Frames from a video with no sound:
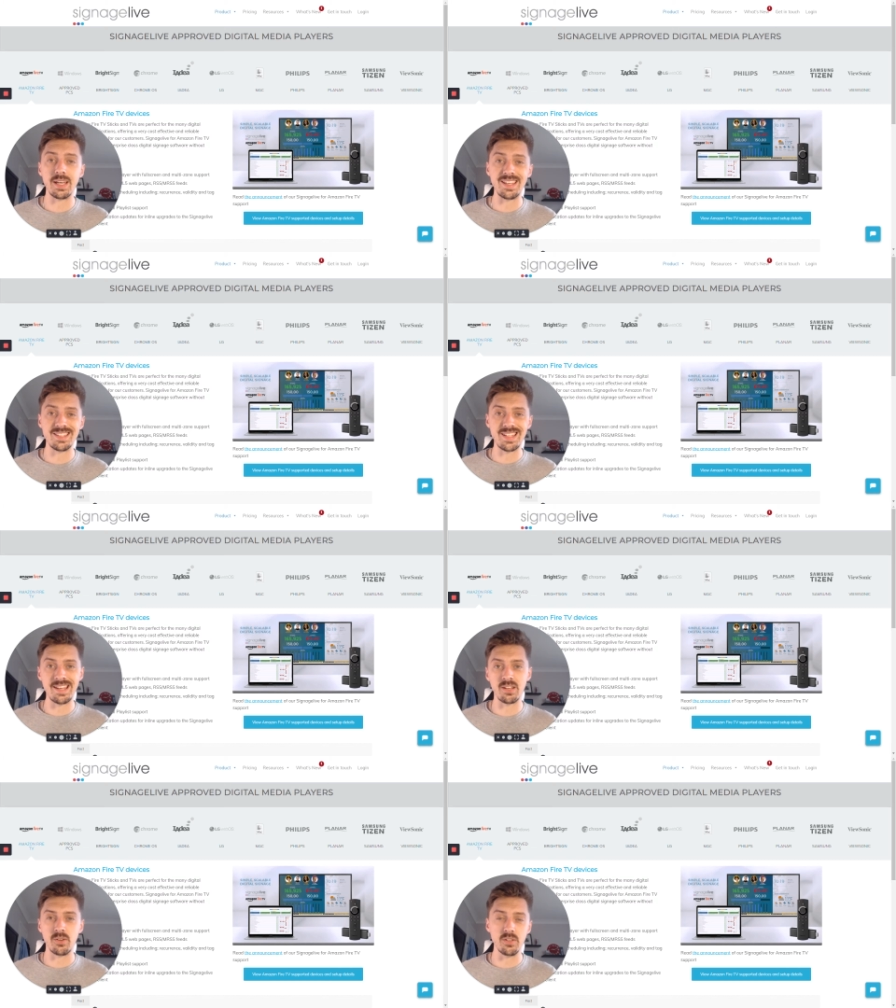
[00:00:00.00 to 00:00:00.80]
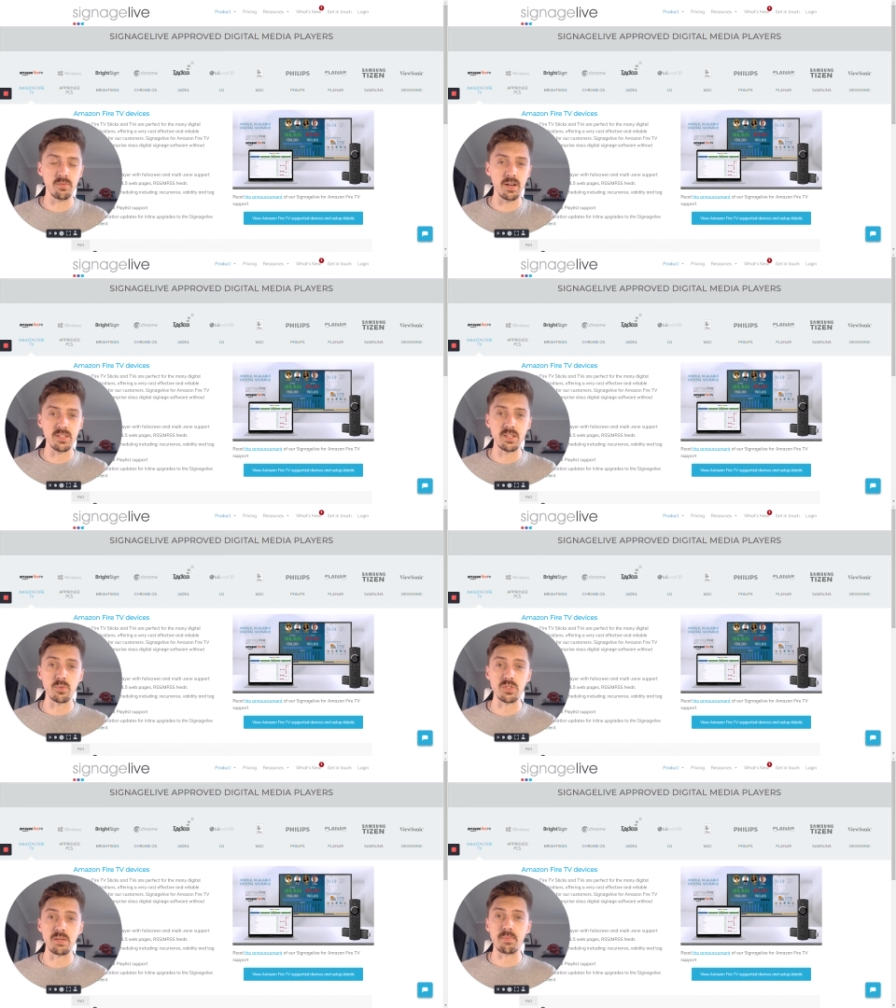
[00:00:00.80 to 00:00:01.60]
a standalone device that will
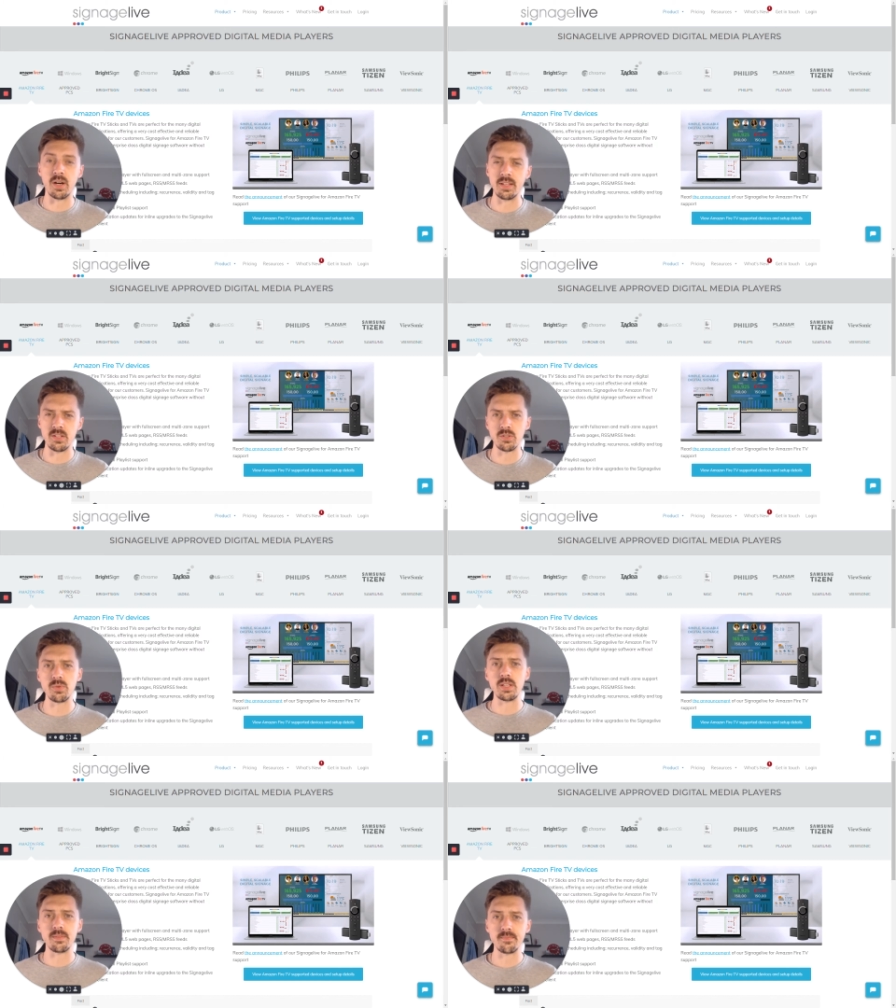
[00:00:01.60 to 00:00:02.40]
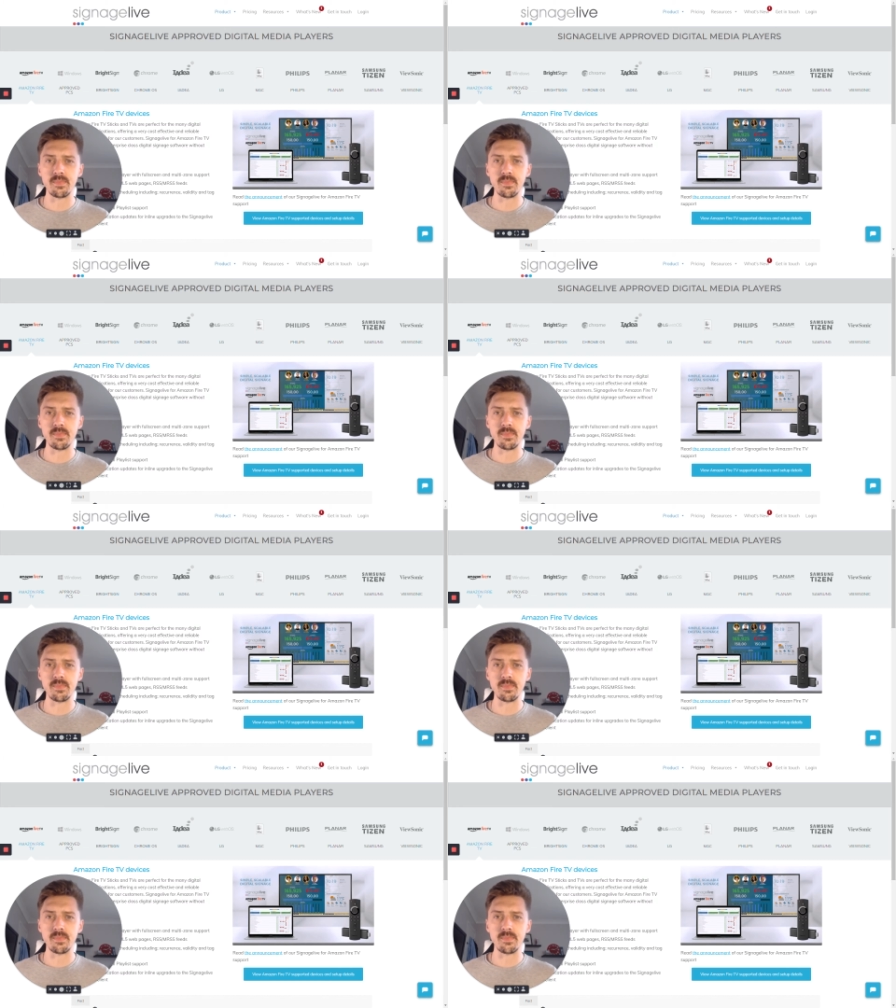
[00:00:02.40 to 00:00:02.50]
sit behind the screen.